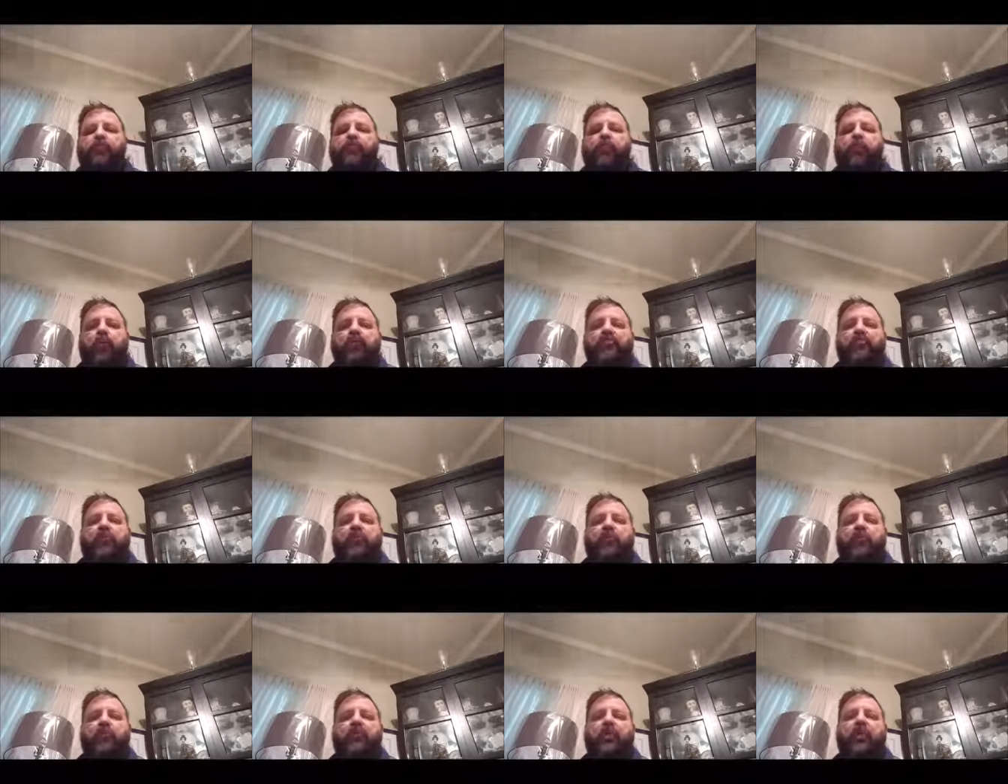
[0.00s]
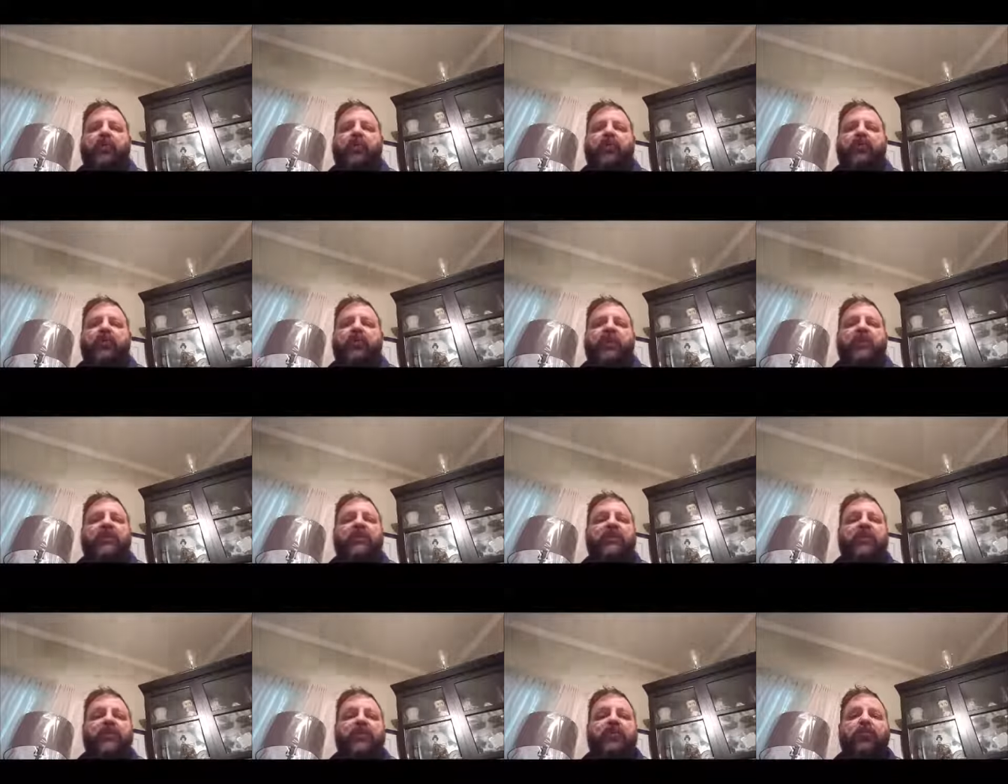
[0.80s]
posting a blog. You got to
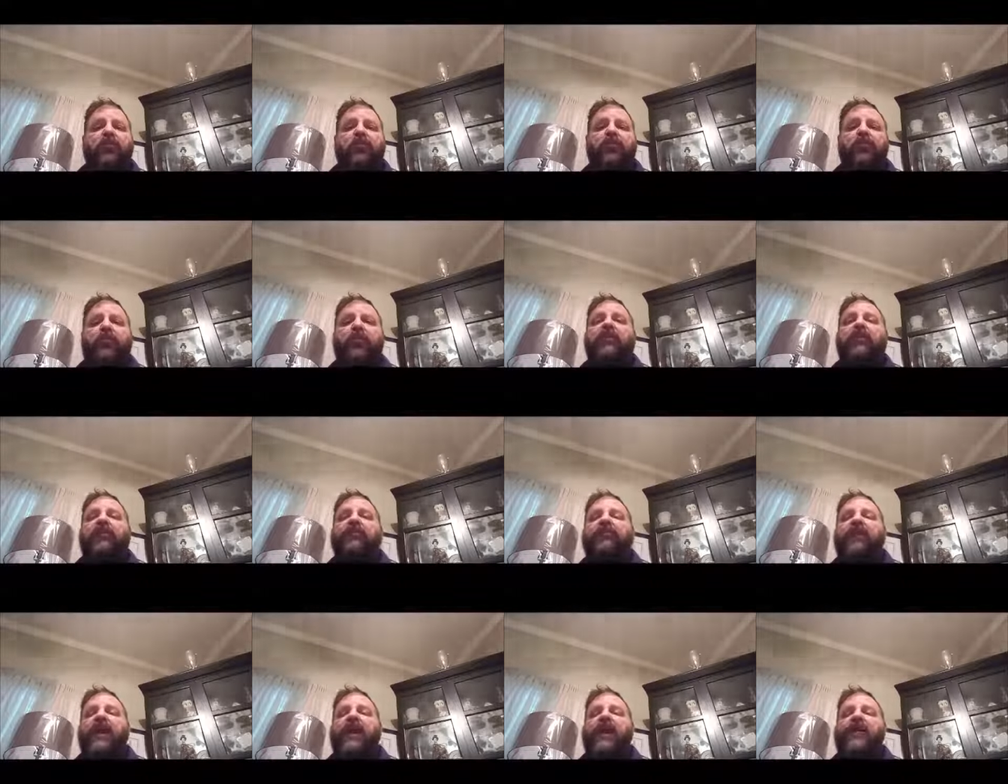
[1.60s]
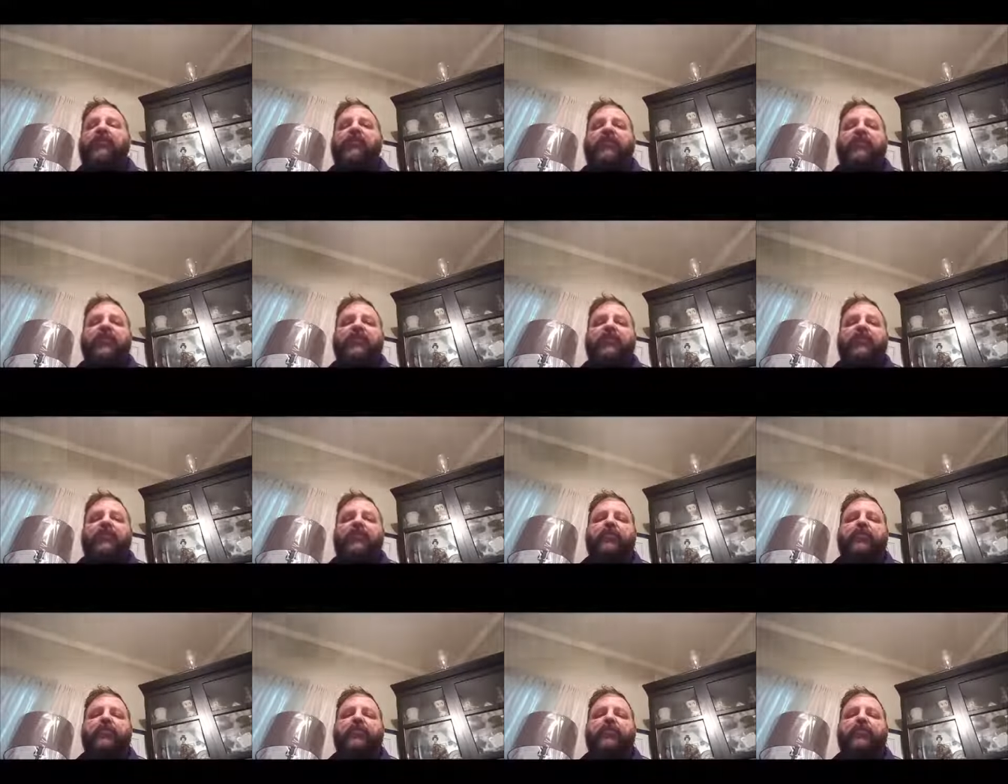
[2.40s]
continue 3 to 5
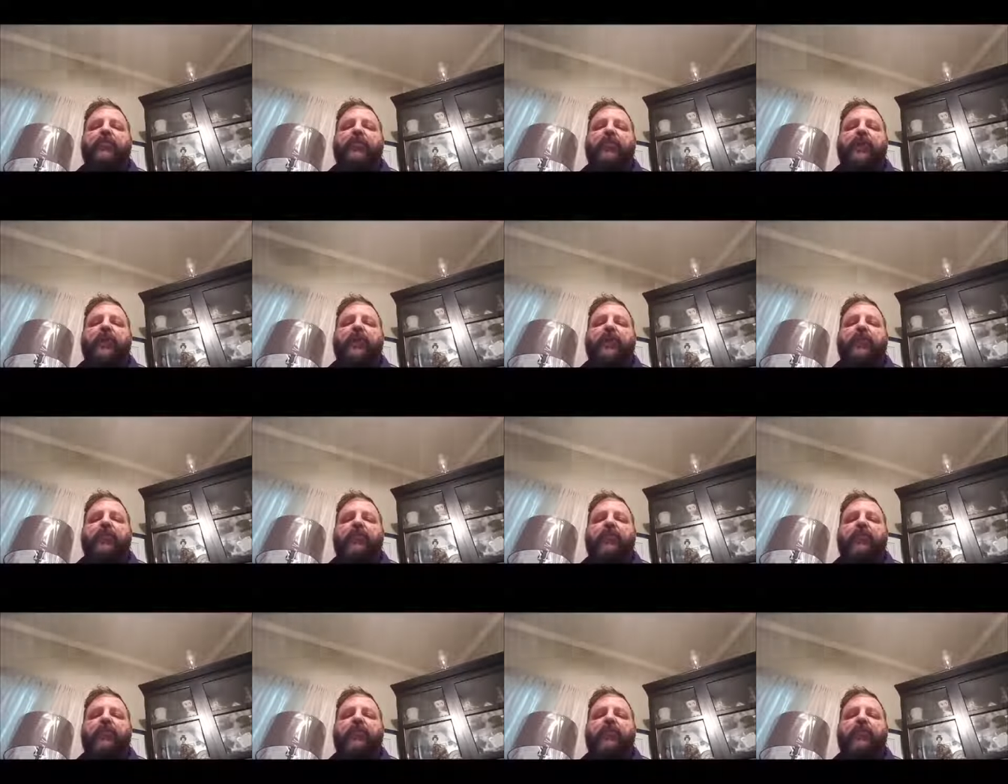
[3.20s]
Facebook groups a day.